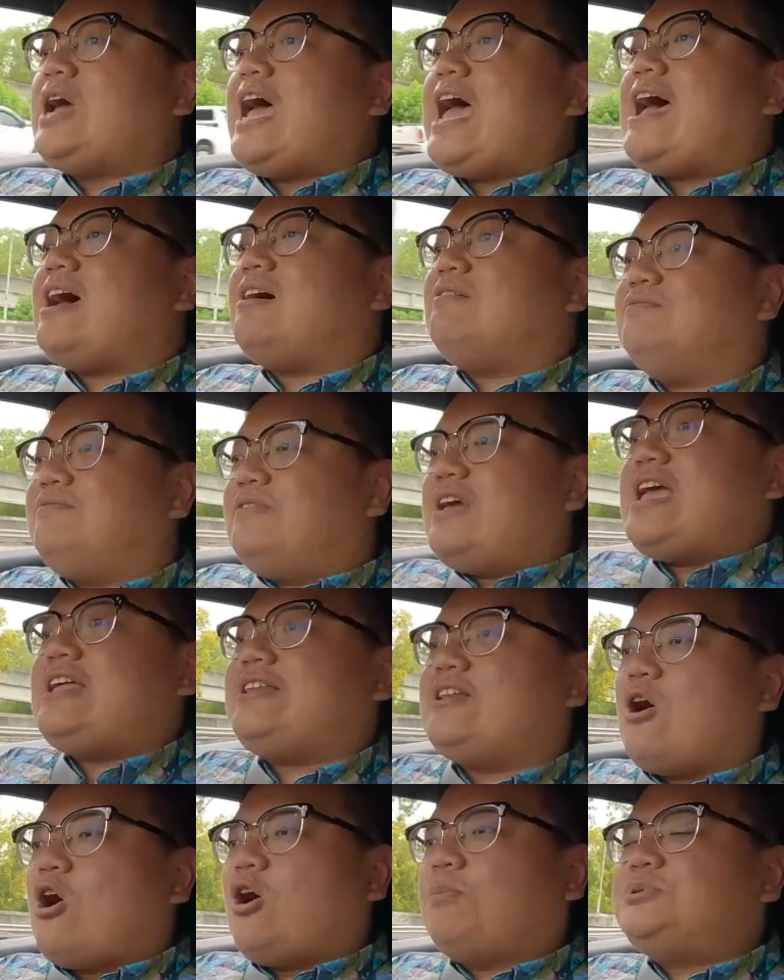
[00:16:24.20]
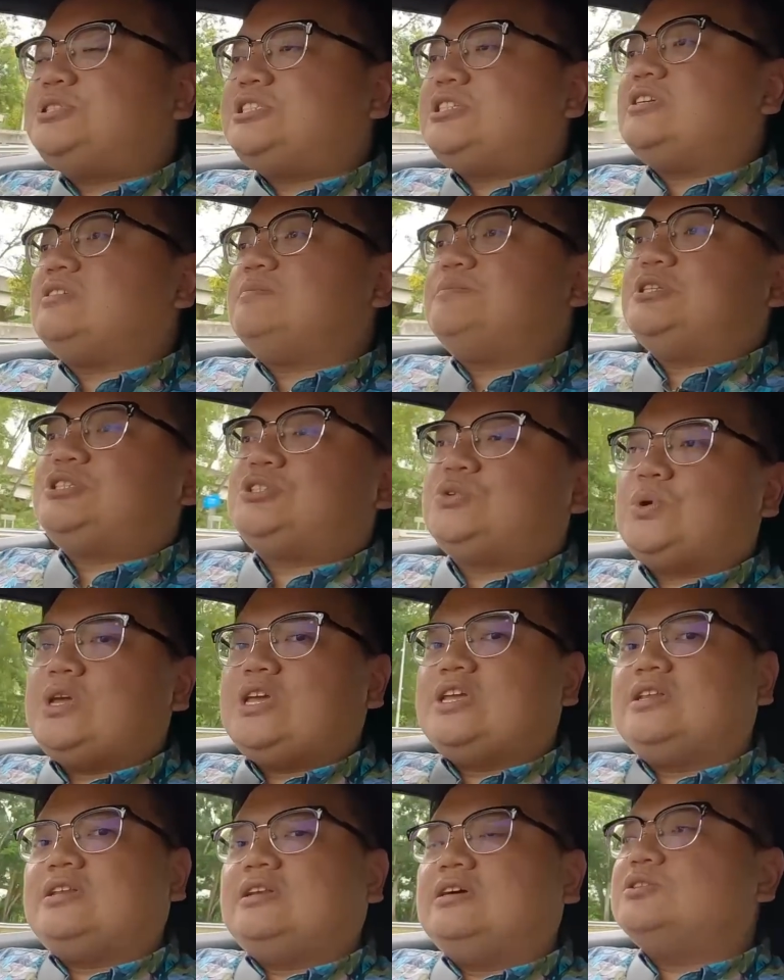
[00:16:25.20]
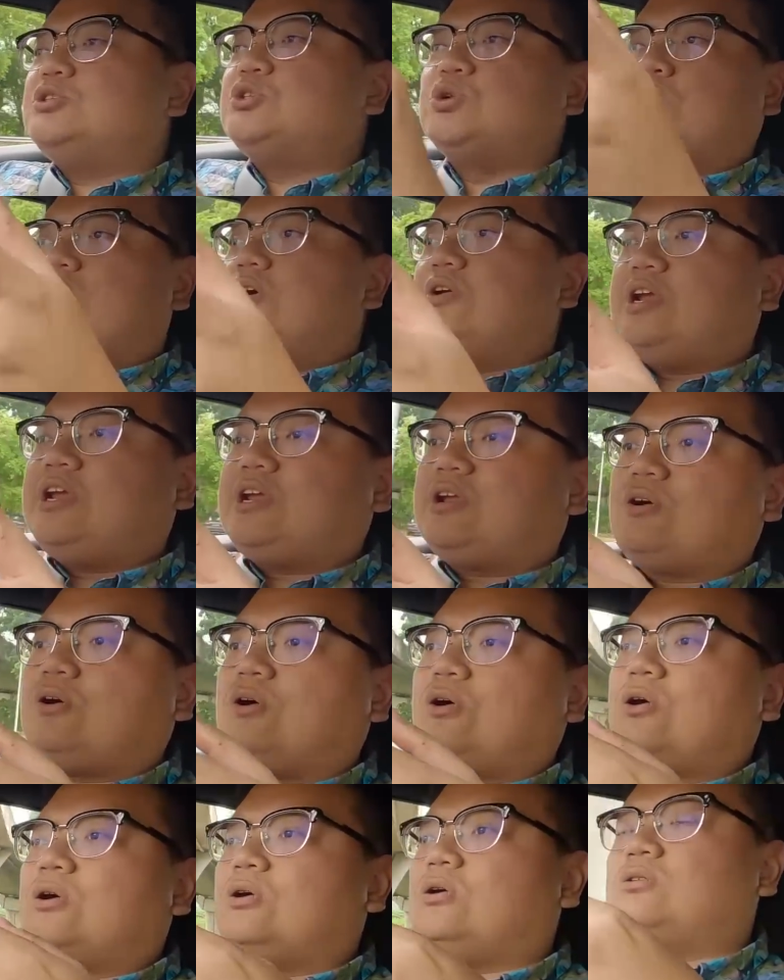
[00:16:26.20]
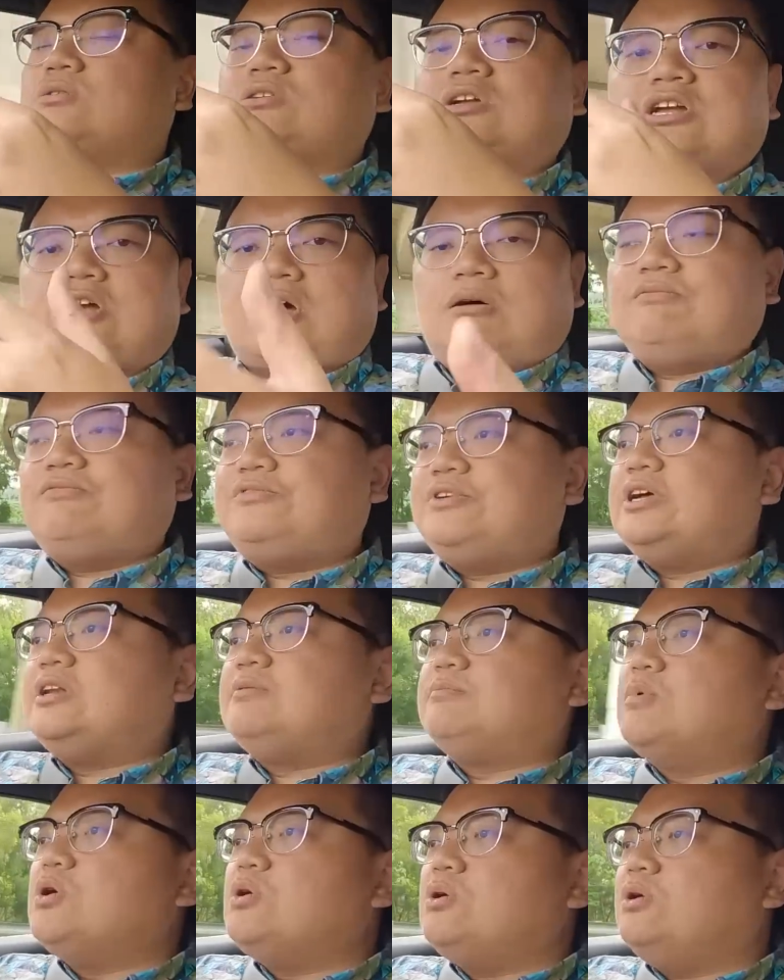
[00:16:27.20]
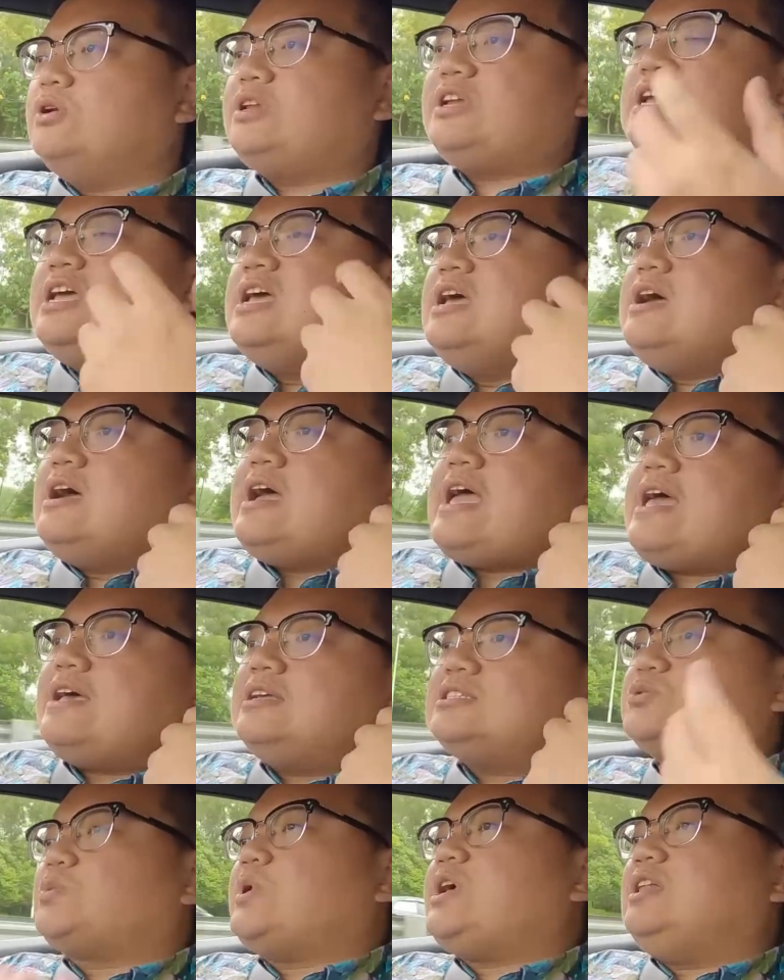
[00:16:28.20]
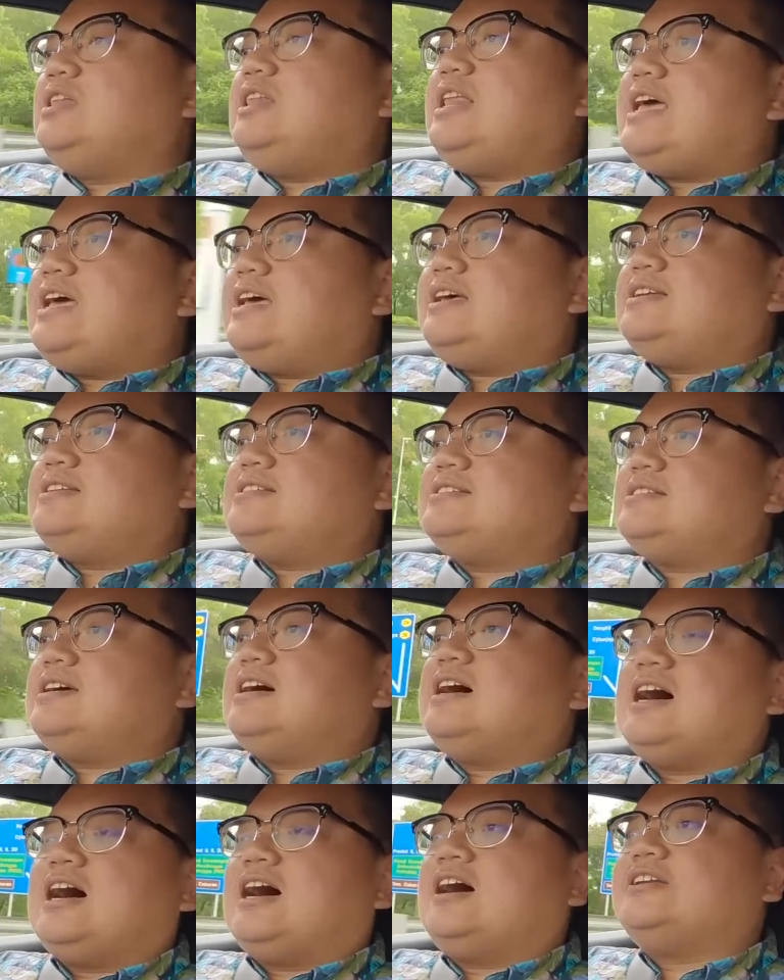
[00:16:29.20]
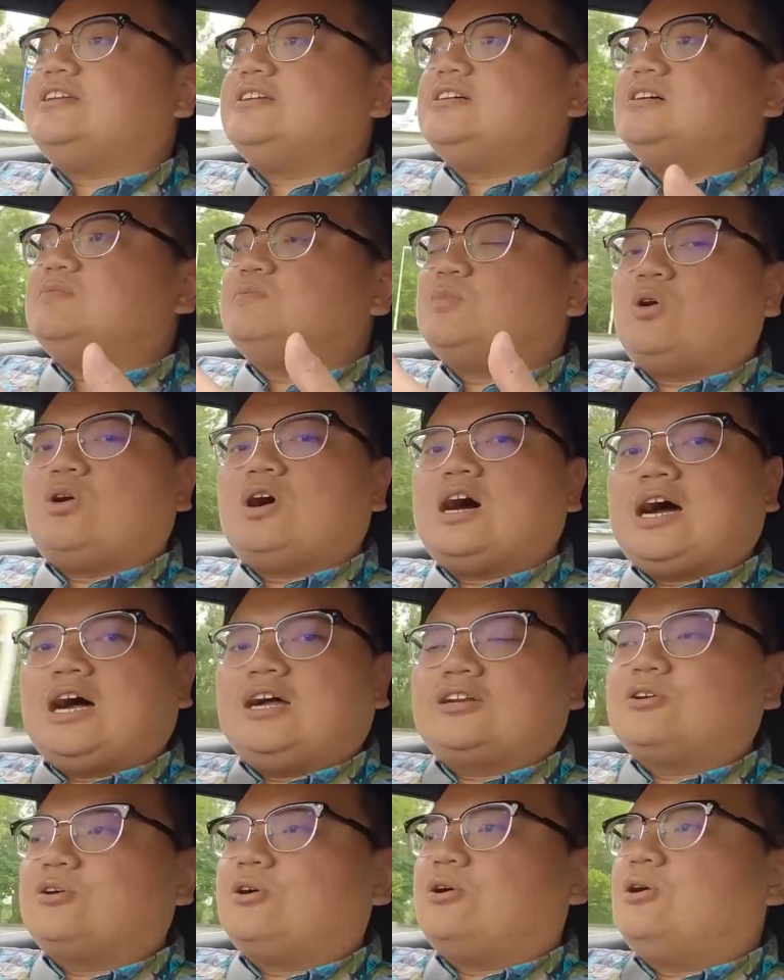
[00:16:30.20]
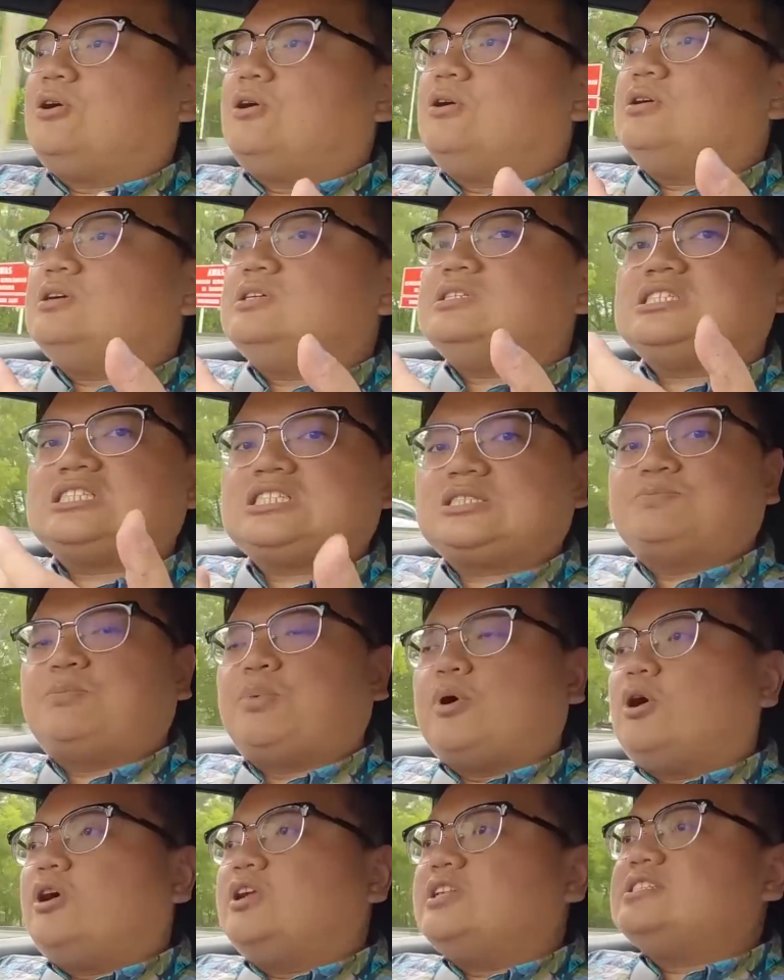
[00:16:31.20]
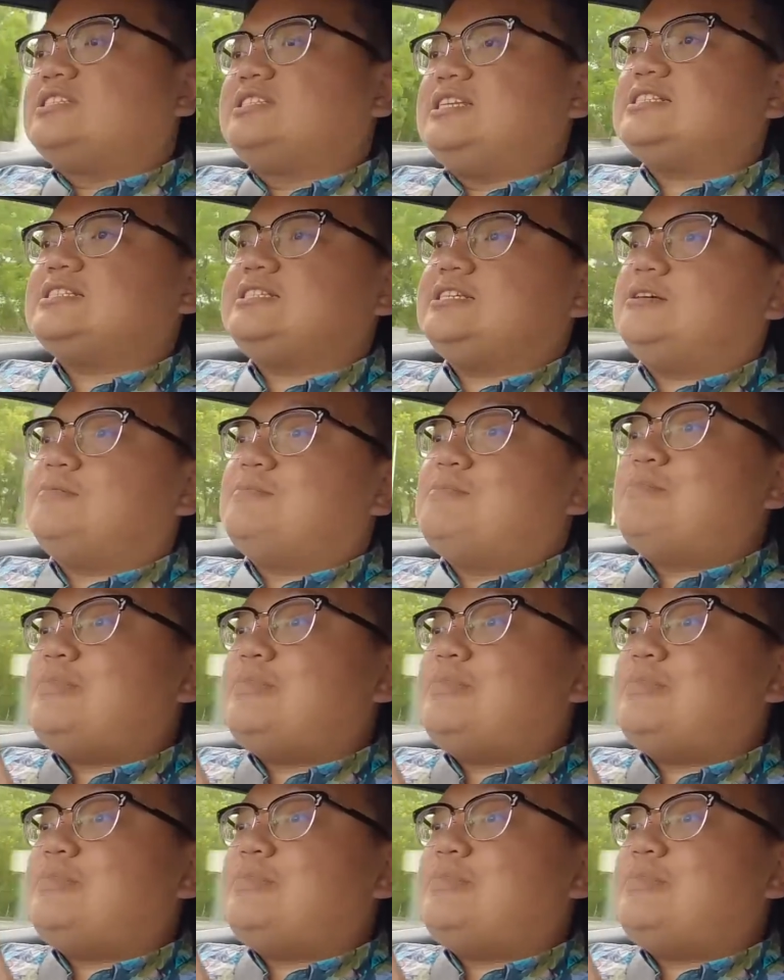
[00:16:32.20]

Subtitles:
have an option between touring or comfort mode, as well as a harder, more hardcore sport system.